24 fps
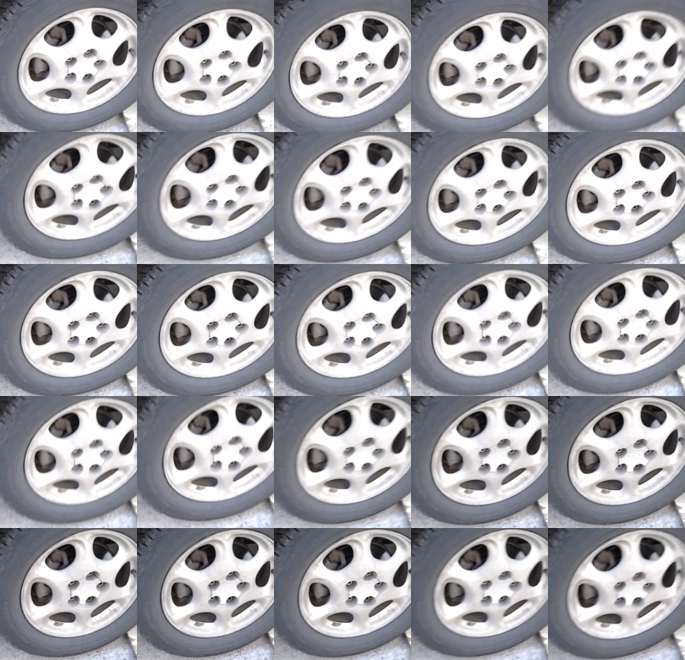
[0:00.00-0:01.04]
The reason this side
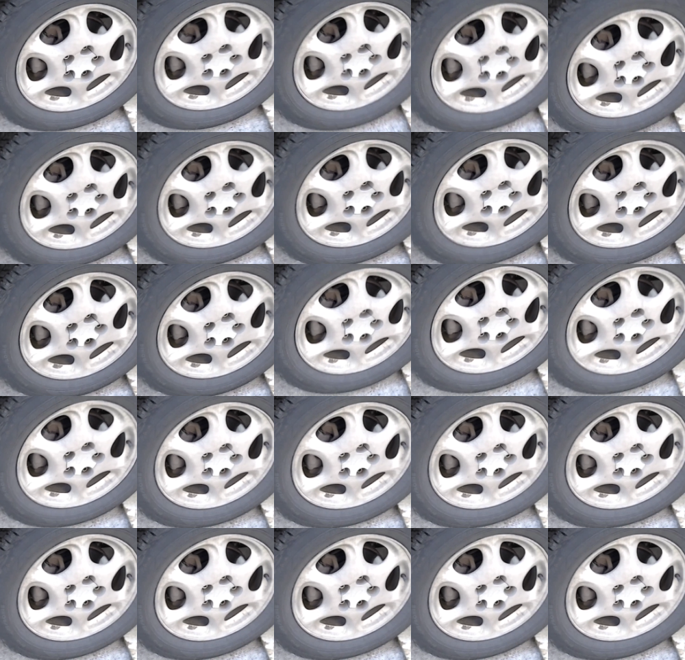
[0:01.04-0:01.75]
hasn't been done